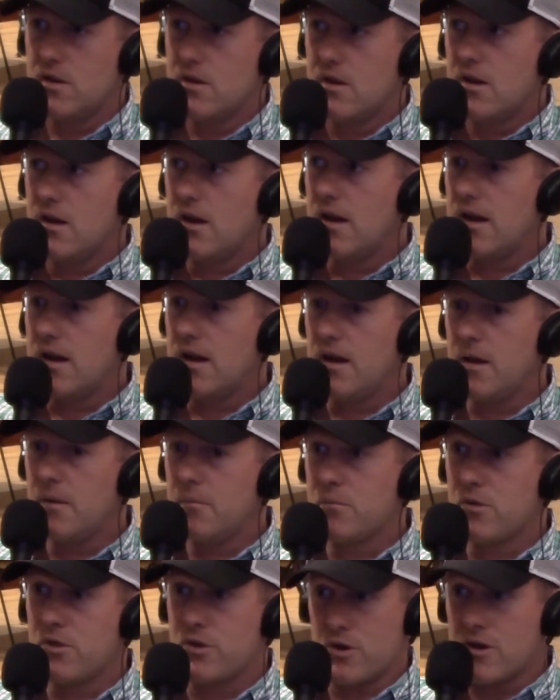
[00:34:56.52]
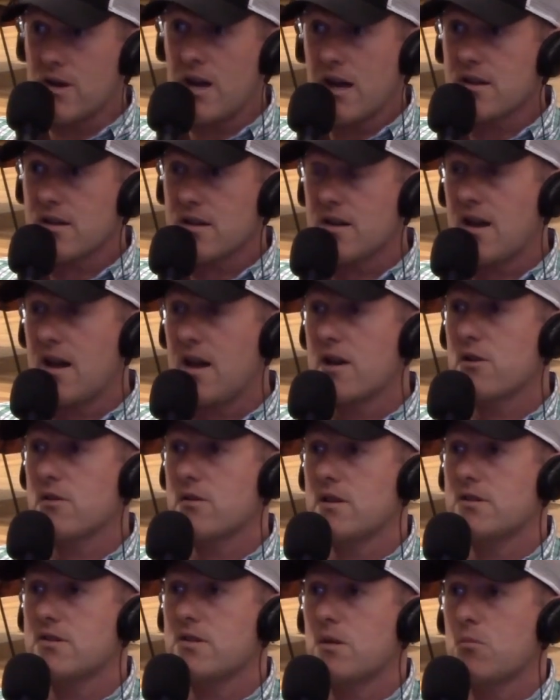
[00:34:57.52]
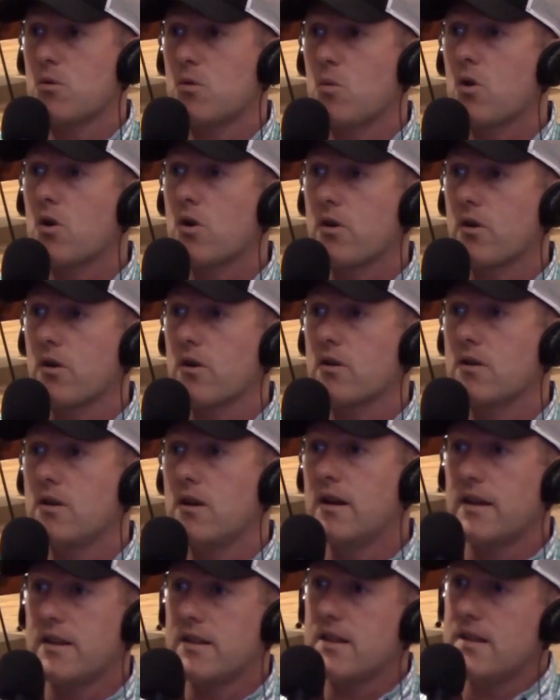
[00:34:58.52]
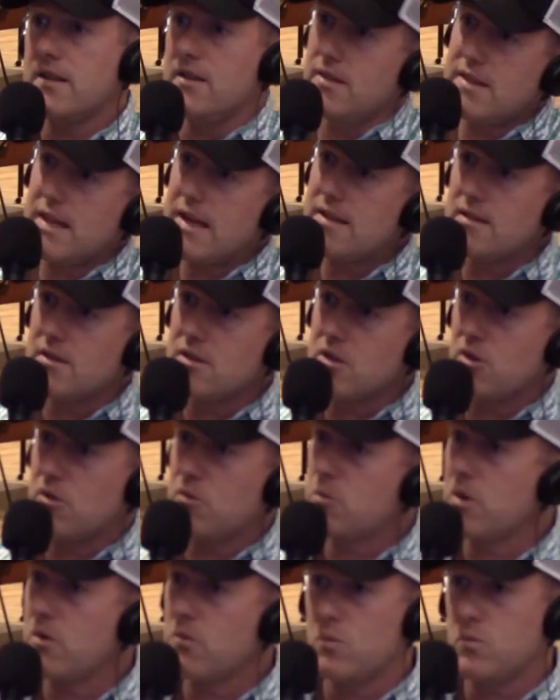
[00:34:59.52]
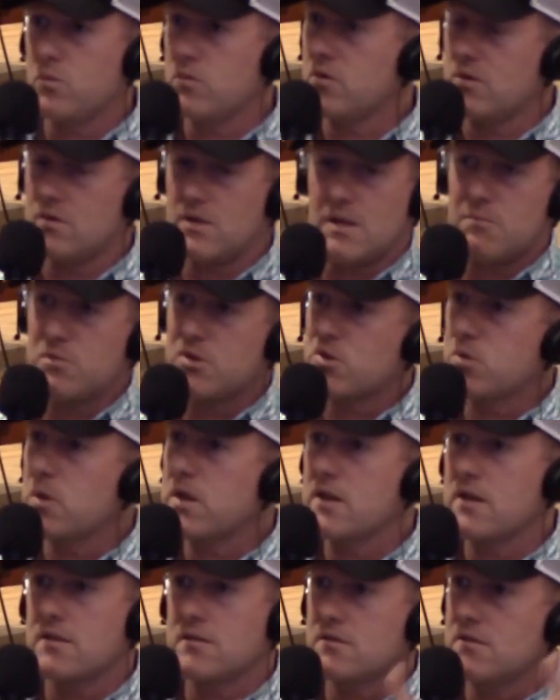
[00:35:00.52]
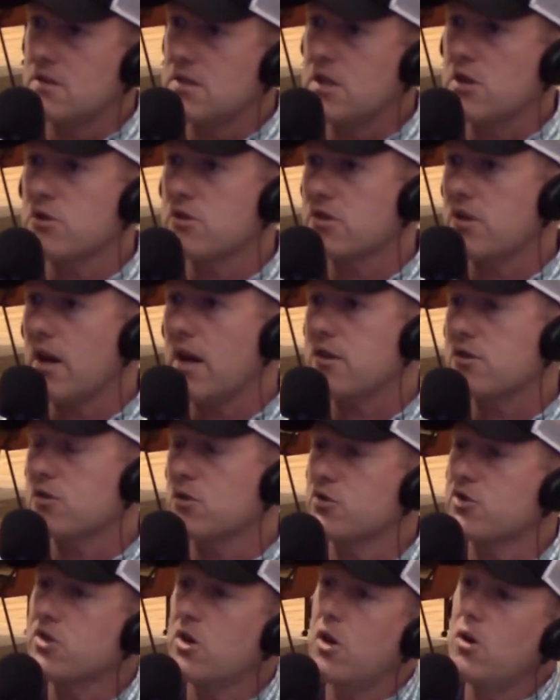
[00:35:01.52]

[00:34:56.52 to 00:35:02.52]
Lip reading: they're not going to hire that summer worker. In between years of high school. So